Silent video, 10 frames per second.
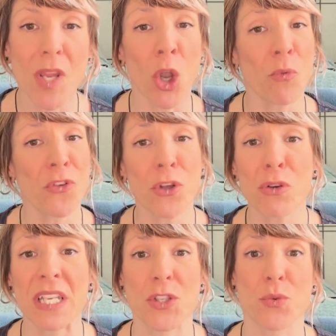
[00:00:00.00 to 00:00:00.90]
Hopefully you
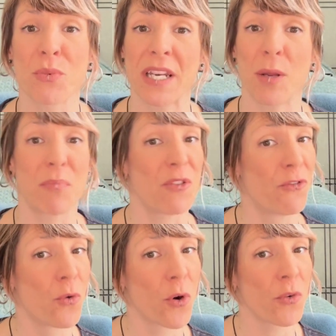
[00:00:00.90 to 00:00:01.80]
get to read it
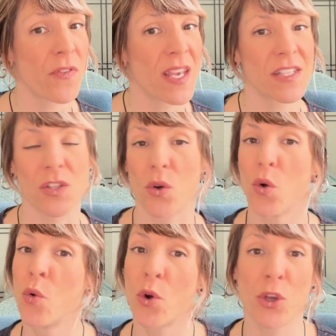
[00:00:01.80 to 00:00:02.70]
before this,
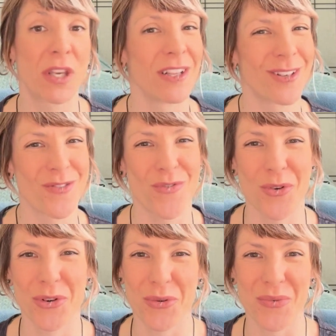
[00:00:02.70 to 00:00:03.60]
or you can look
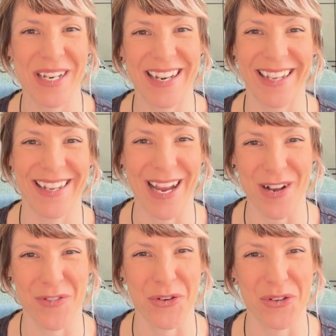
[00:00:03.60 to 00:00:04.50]
forward to reading it
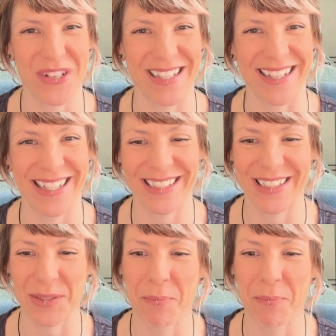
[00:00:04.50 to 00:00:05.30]
after you see this.